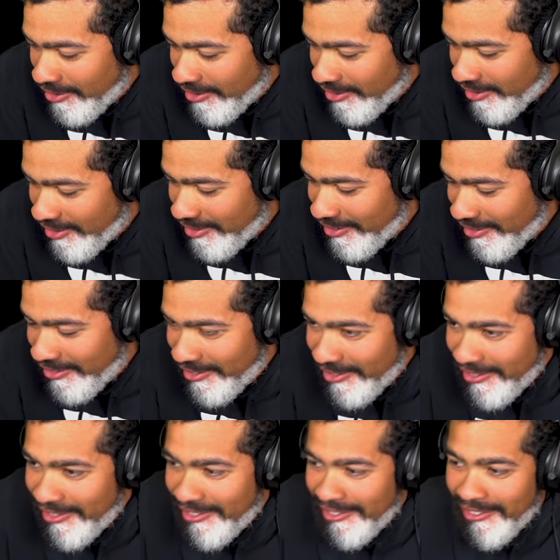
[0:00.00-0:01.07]
Yeah. You can't. You
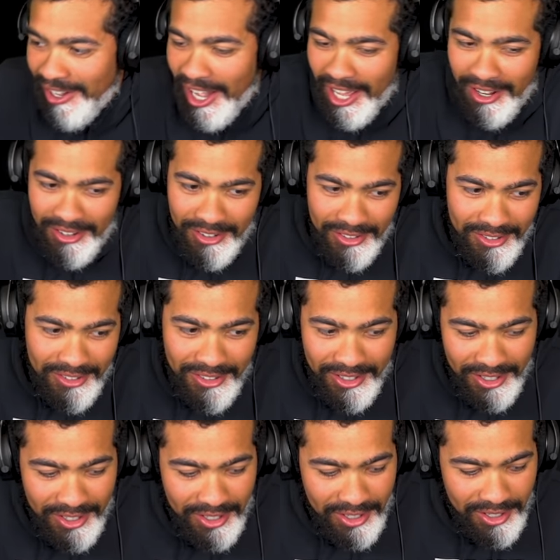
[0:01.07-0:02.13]
can't even see. Highest score
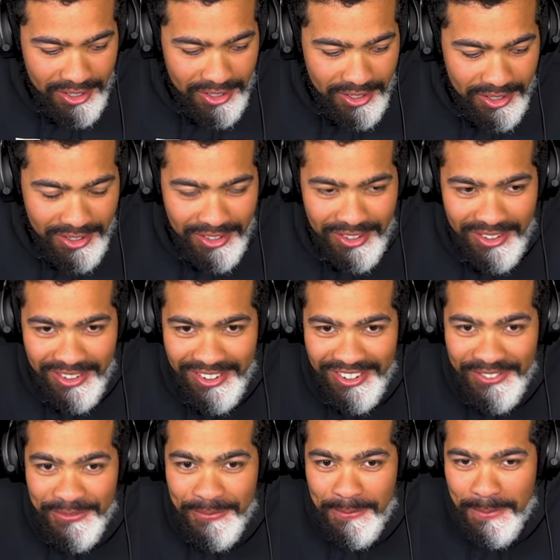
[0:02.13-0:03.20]
y'all trash, bro. Let's
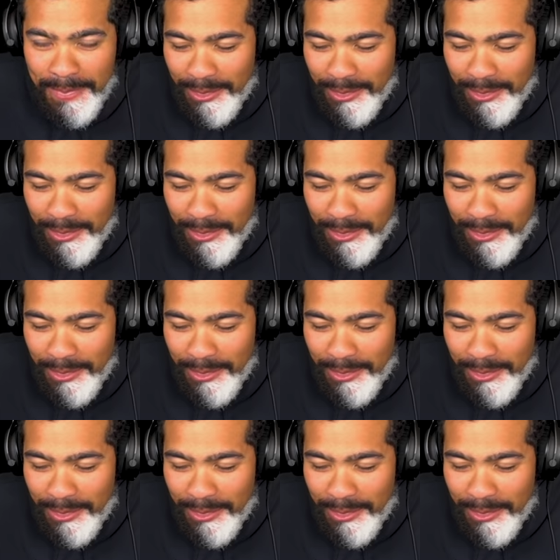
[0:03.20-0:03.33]
go.